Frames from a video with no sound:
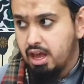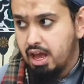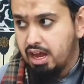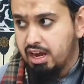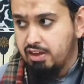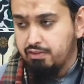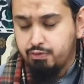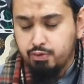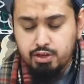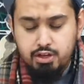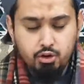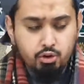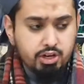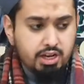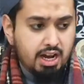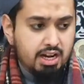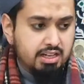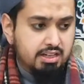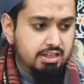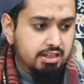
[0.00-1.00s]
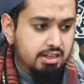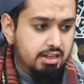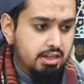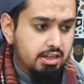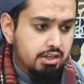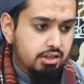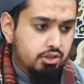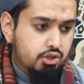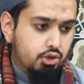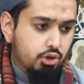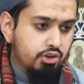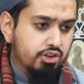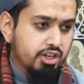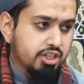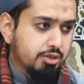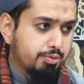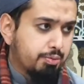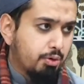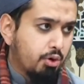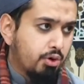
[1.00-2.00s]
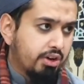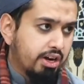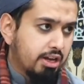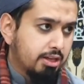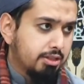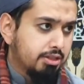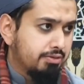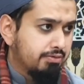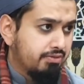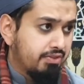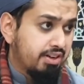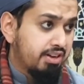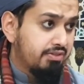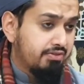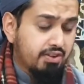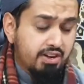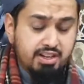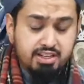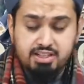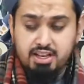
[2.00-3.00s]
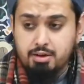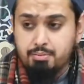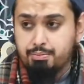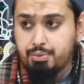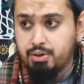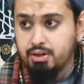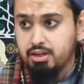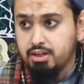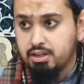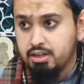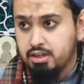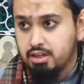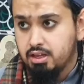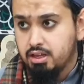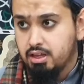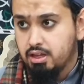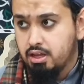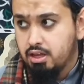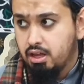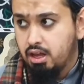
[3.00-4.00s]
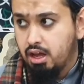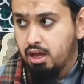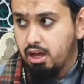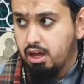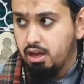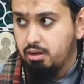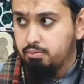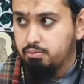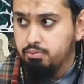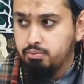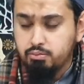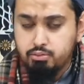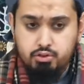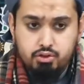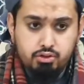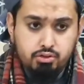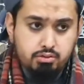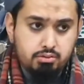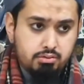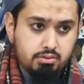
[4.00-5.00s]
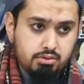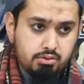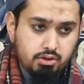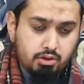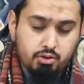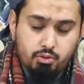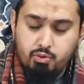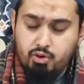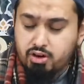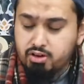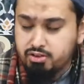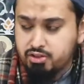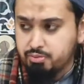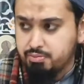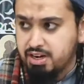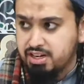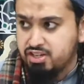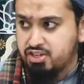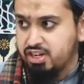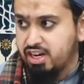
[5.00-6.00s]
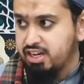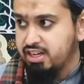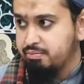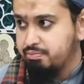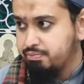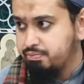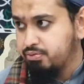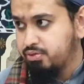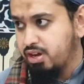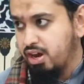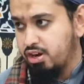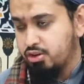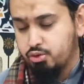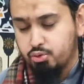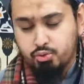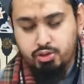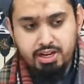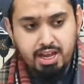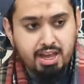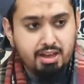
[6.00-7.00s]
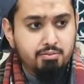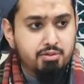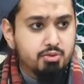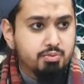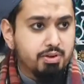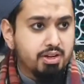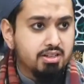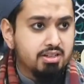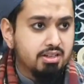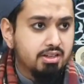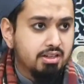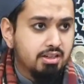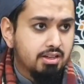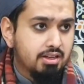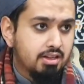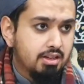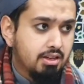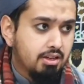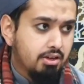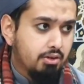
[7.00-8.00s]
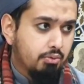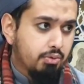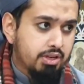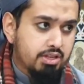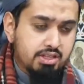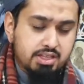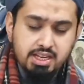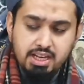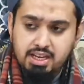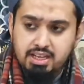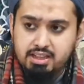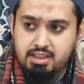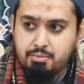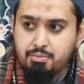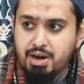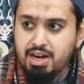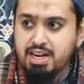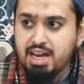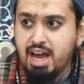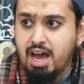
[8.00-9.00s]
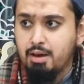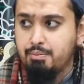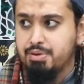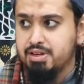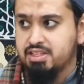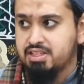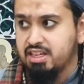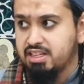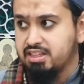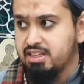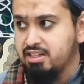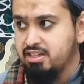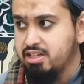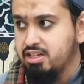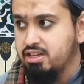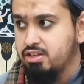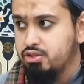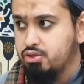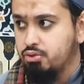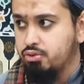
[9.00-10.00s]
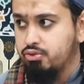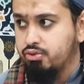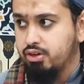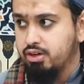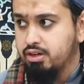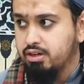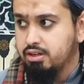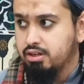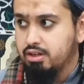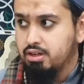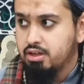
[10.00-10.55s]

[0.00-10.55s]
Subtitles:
And if we look at children's programs, for example, don't want to mention any cartoon names, but we see the bad habits that they teach children.